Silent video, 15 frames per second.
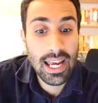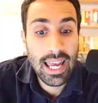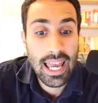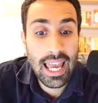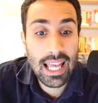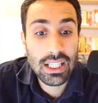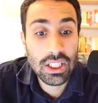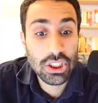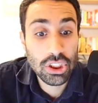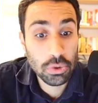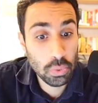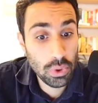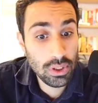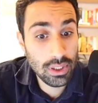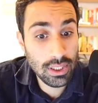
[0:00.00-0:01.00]
And it's
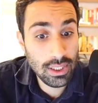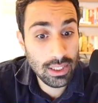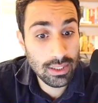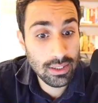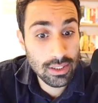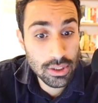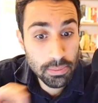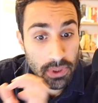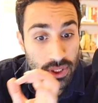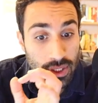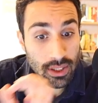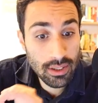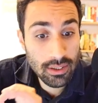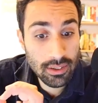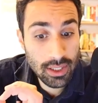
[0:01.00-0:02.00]
really, in this
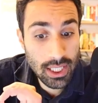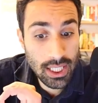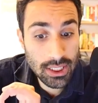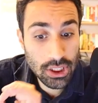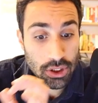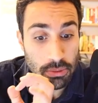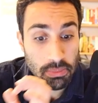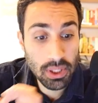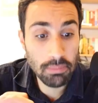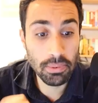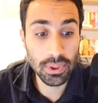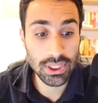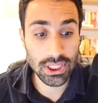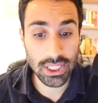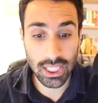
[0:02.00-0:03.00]
particular case, to be
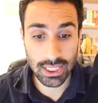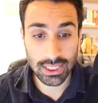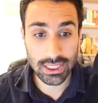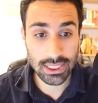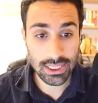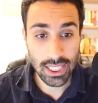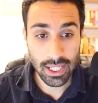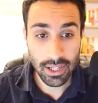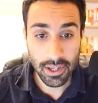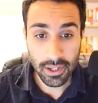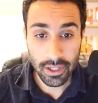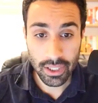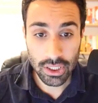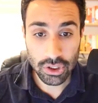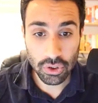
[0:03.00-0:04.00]
precise,
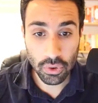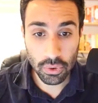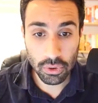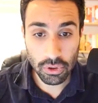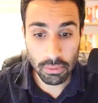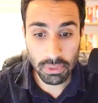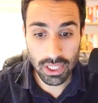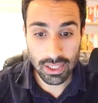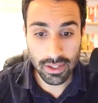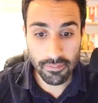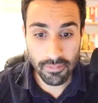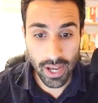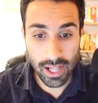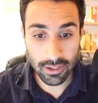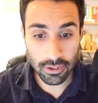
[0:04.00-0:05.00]
it's going to be the
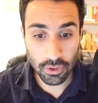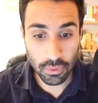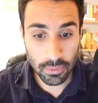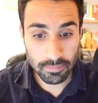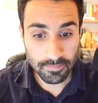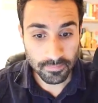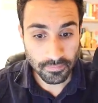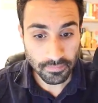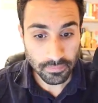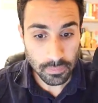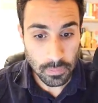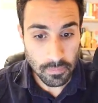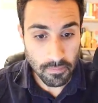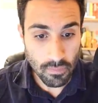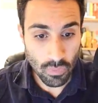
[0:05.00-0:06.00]
value
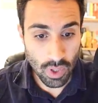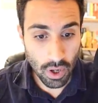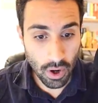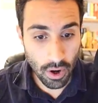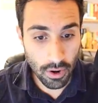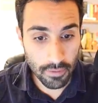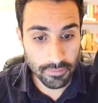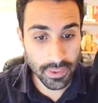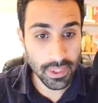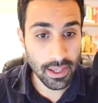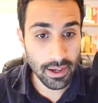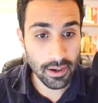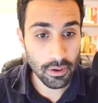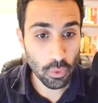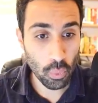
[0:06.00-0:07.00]
of
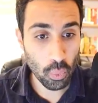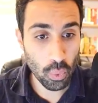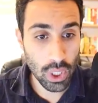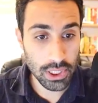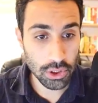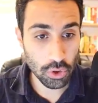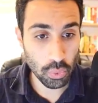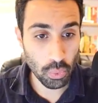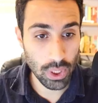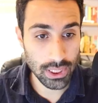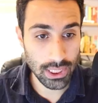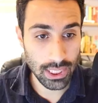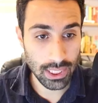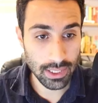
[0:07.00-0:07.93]
the 120.